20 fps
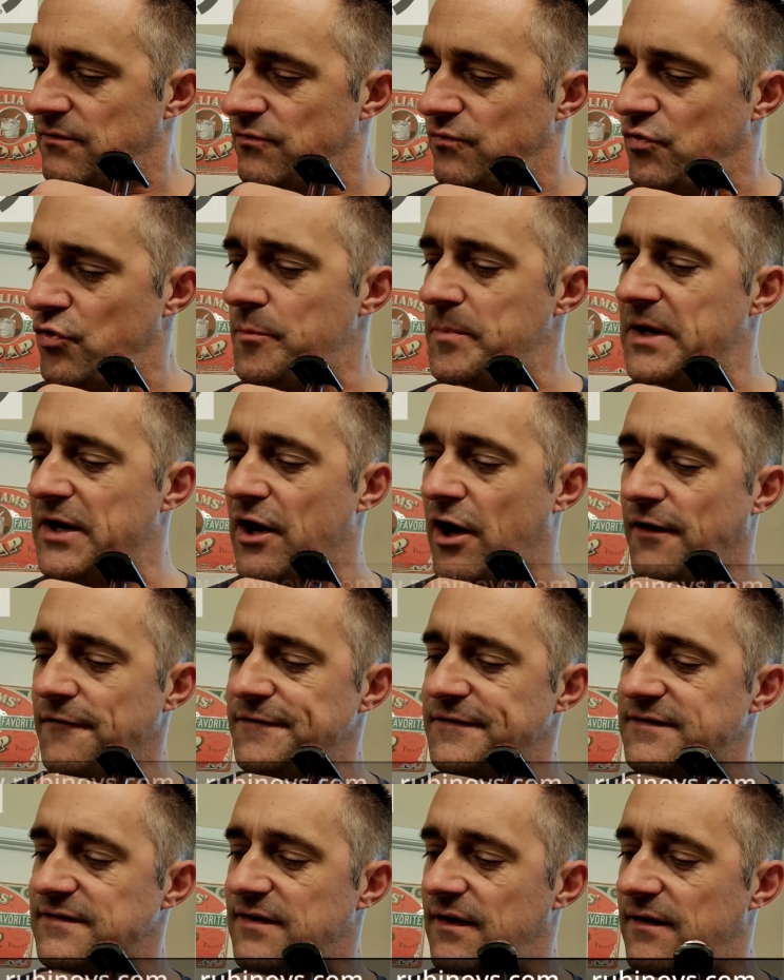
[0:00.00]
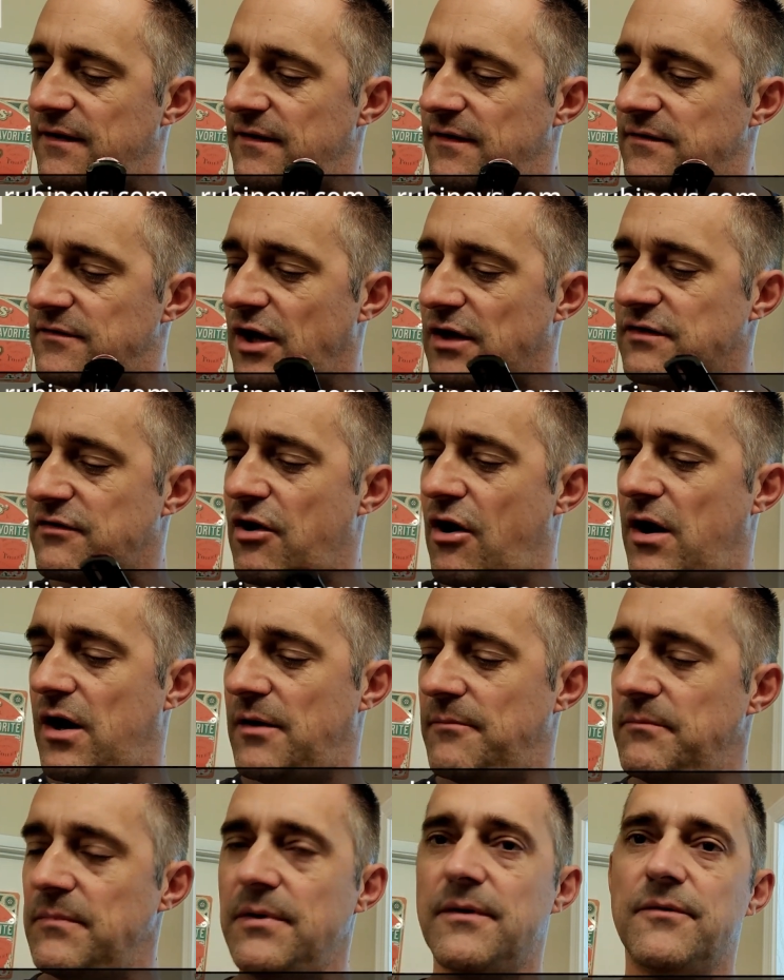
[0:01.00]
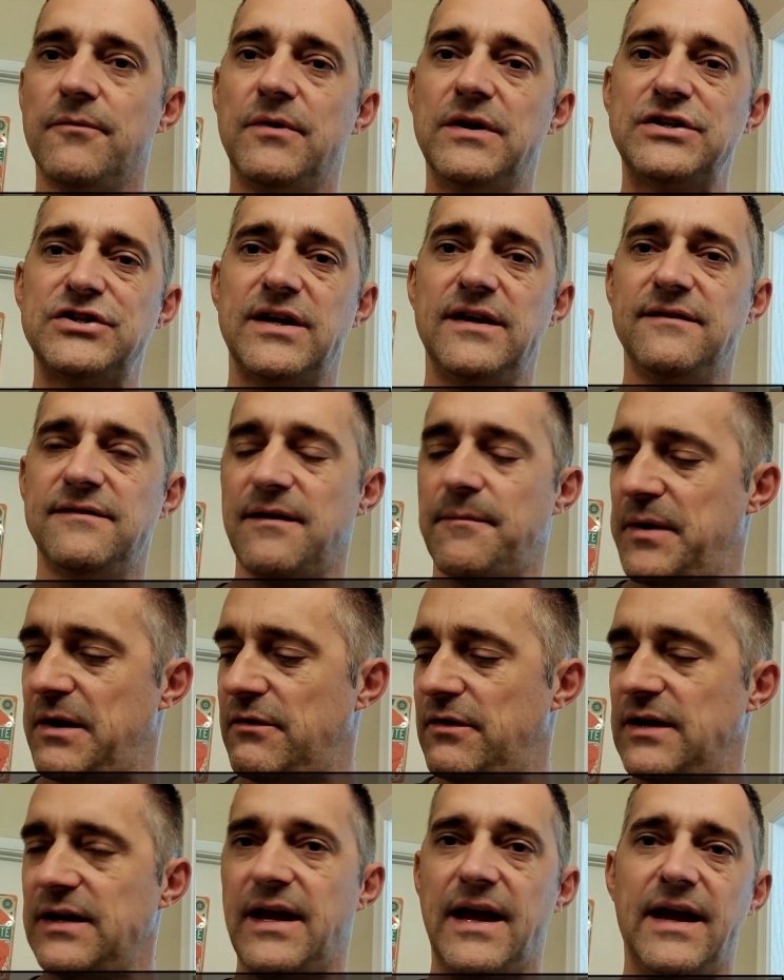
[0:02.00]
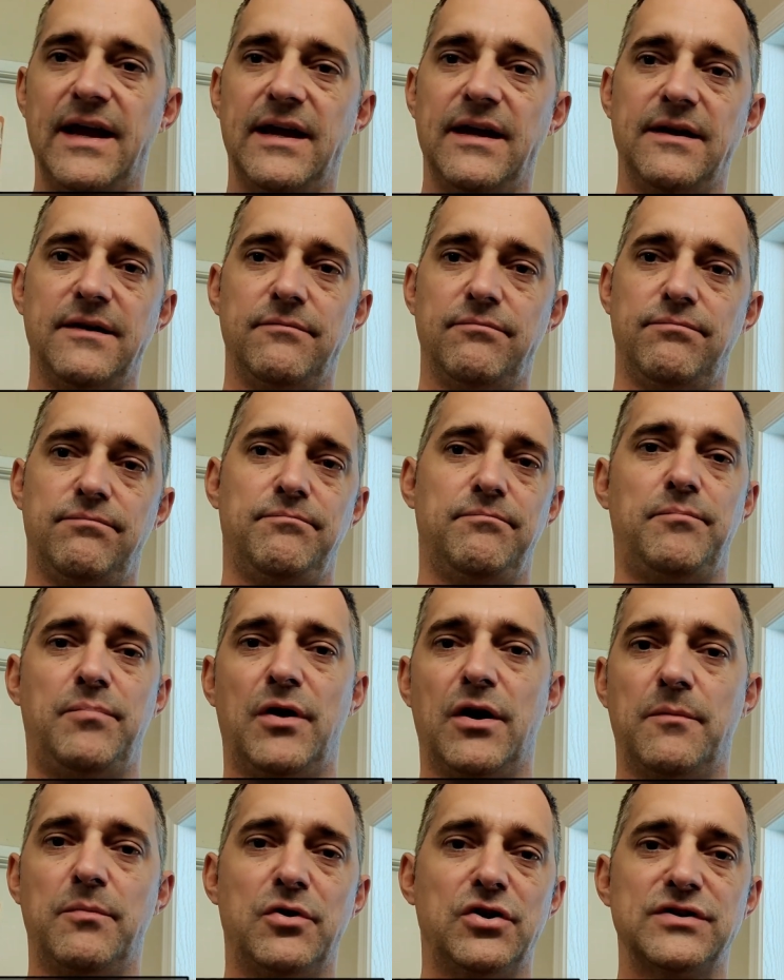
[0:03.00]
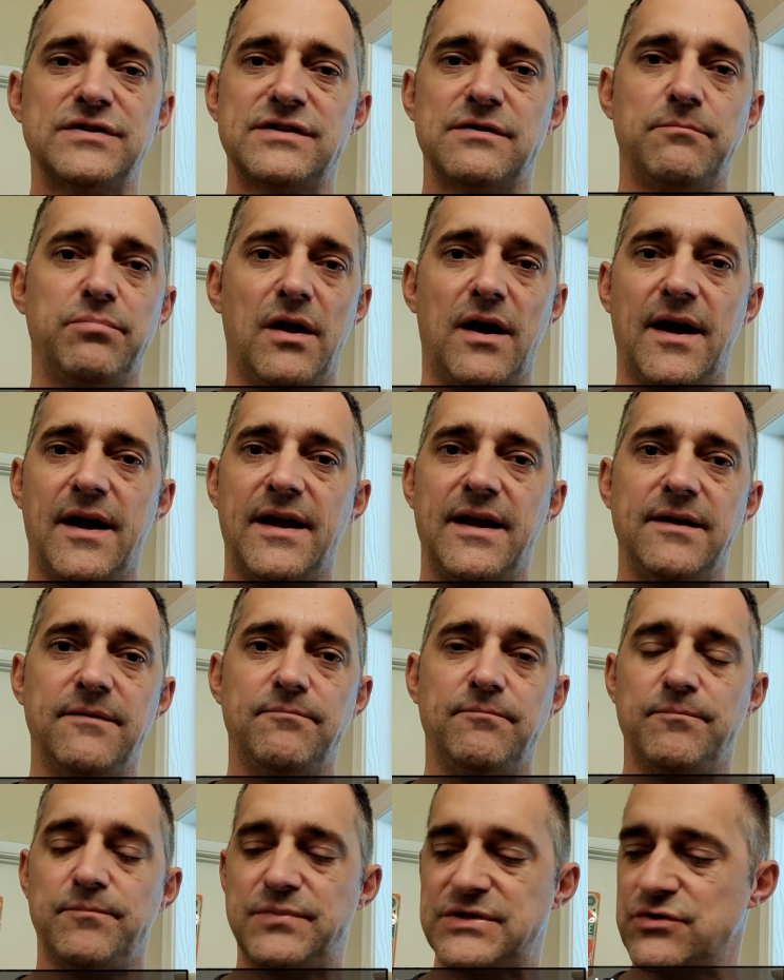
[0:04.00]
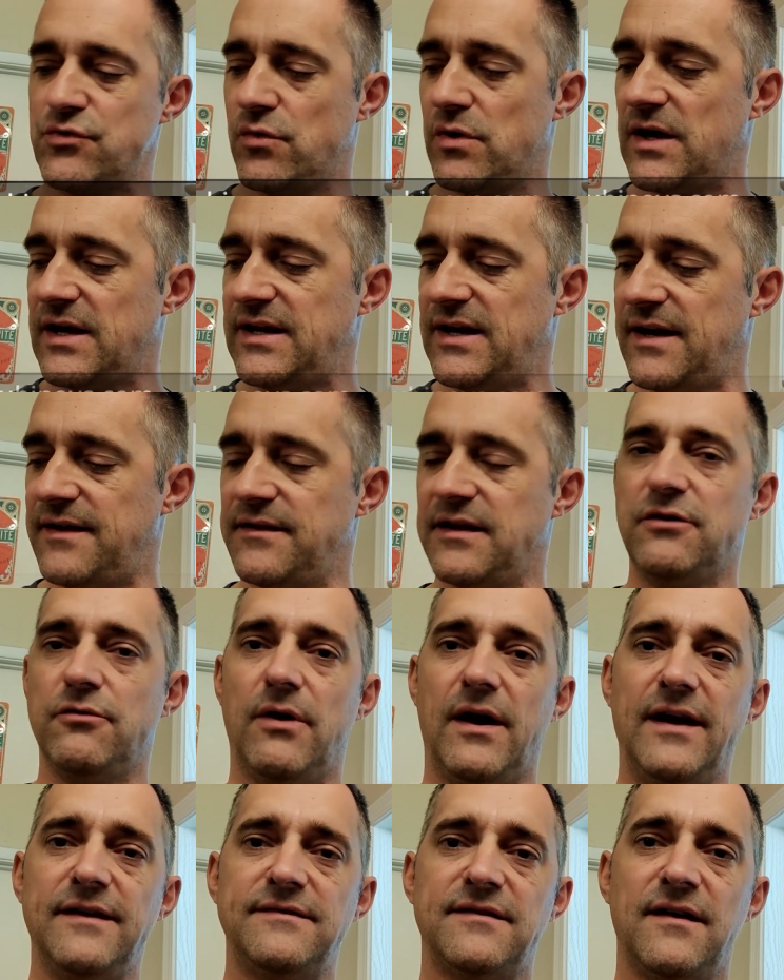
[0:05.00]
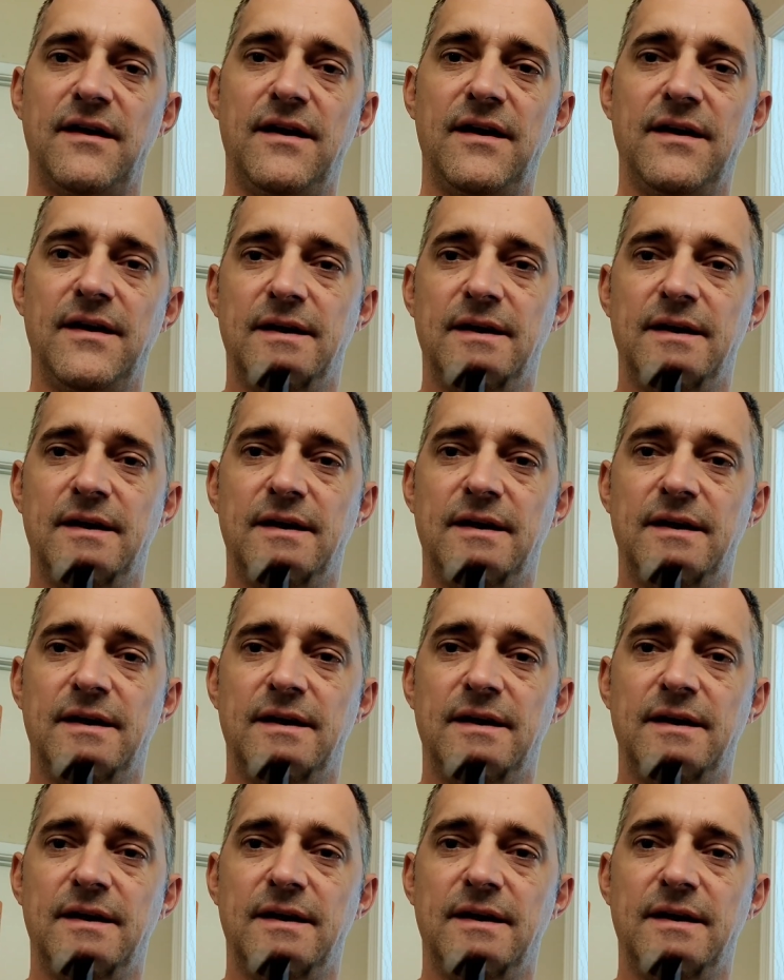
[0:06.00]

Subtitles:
Rubenovs.com, which is apparently a barber supply store here in the US.